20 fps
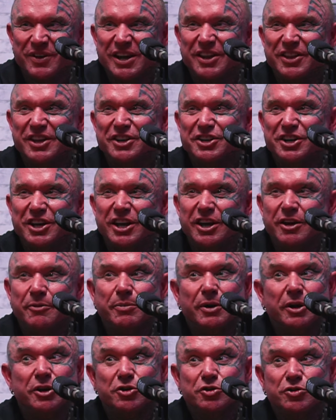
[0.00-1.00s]
and then you hear,
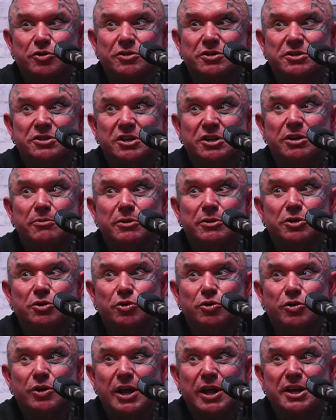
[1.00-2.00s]
but you should have seen me
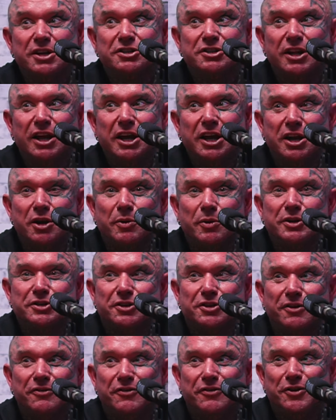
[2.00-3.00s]
2 days later once
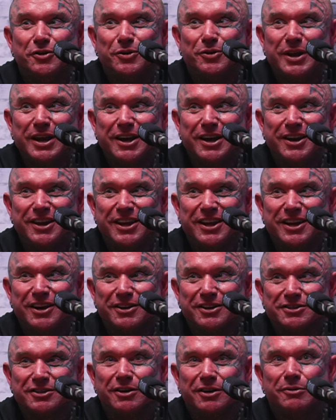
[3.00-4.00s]
I filled out again.
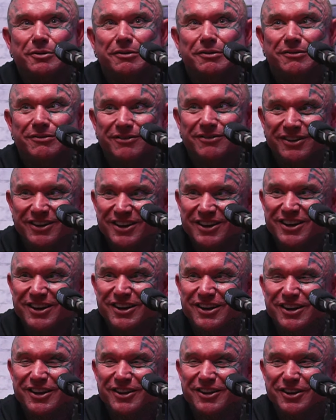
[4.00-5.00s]
It's like, well,
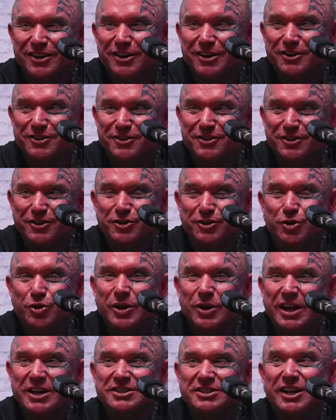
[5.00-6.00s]
you're 2
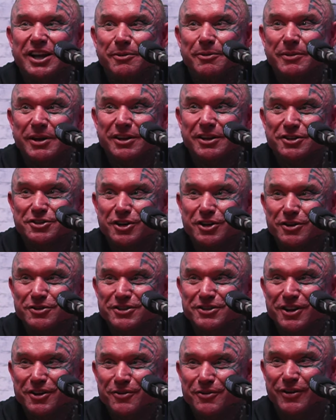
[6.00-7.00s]
days late, mate, the show's
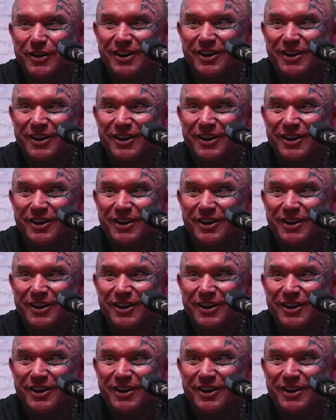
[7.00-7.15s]
over.